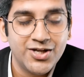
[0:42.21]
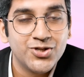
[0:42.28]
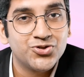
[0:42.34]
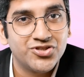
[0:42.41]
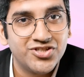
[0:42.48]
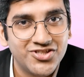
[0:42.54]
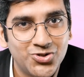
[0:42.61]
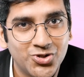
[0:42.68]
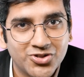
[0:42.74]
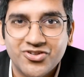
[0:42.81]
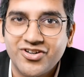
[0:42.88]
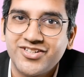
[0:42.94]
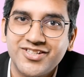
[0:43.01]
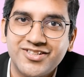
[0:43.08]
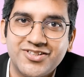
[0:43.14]
So this is
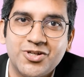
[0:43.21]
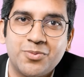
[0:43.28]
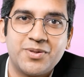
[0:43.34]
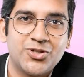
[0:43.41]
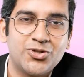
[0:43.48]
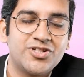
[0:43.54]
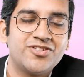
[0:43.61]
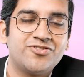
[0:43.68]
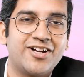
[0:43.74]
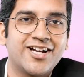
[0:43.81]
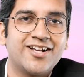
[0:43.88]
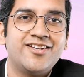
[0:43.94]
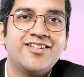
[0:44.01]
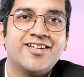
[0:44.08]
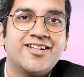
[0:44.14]
Dr. Ranjith, your pathology
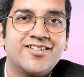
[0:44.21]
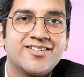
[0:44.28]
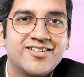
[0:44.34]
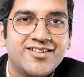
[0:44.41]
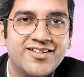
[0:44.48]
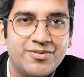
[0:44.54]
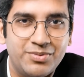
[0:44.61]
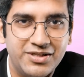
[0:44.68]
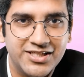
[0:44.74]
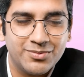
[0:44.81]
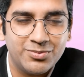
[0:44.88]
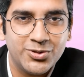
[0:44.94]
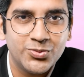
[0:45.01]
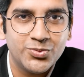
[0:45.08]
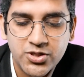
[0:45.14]
faculty at
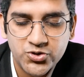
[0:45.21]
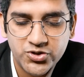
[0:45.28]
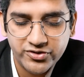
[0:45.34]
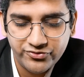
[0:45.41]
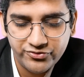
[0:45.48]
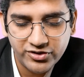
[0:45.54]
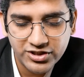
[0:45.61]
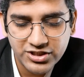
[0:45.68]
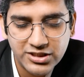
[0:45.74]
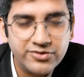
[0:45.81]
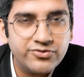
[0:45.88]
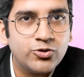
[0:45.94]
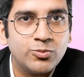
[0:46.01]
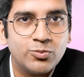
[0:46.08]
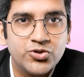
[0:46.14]
PW. So the first and
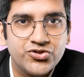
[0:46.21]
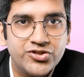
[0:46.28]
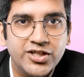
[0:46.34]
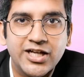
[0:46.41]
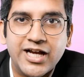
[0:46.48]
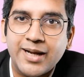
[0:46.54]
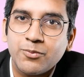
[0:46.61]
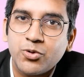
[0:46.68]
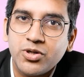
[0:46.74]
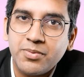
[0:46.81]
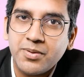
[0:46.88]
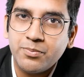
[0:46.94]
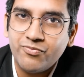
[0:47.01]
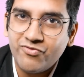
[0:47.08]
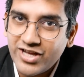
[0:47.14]
the foremost thing, I'm going
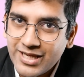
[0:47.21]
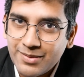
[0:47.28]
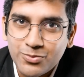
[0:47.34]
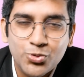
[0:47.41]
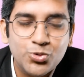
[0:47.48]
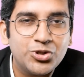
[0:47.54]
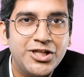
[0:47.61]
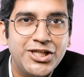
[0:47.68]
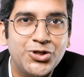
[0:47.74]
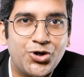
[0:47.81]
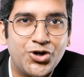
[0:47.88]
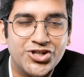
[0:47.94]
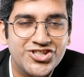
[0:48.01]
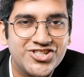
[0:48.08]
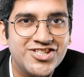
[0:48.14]
to be very brutally
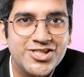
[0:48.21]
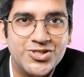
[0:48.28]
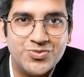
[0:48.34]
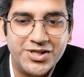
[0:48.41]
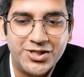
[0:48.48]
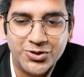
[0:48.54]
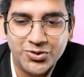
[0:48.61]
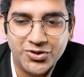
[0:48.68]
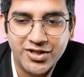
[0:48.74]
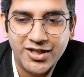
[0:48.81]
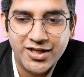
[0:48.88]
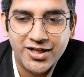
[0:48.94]
honest in this video.